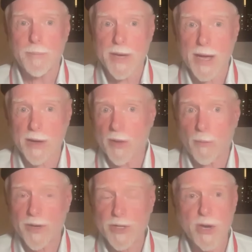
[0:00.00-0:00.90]
but I
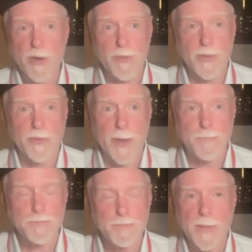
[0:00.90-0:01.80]
want to share with you
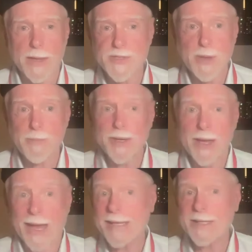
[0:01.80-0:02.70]
that it's
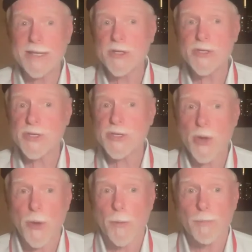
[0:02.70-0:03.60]
something I needed to
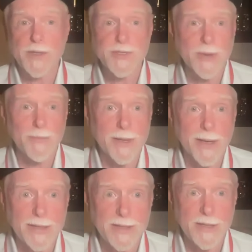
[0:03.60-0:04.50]
know. It's
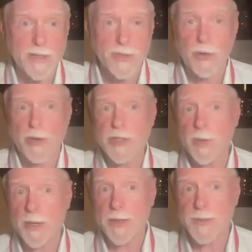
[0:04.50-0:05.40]
something I needed to
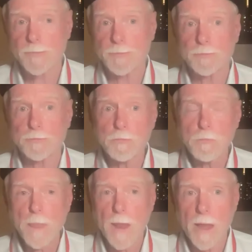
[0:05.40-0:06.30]
experience.
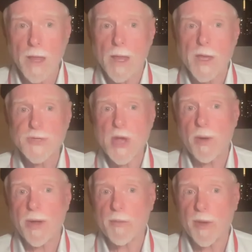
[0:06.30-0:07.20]
So
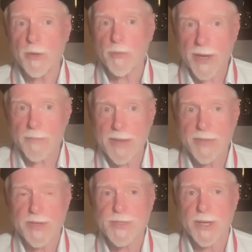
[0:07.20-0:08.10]
I want to
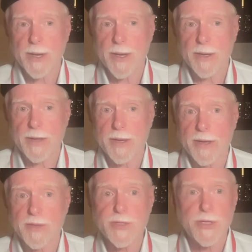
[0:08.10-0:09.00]
recommend this
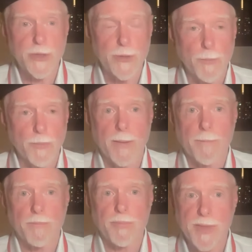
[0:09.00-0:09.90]
to you.
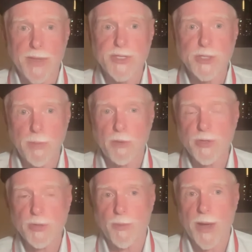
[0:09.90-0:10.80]
This
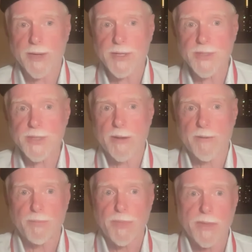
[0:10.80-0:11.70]
spiritual practice
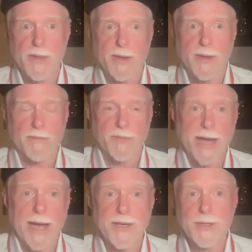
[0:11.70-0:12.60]
of
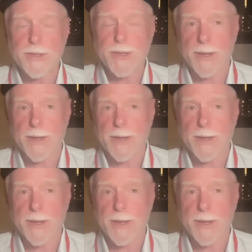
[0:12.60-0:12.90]
guided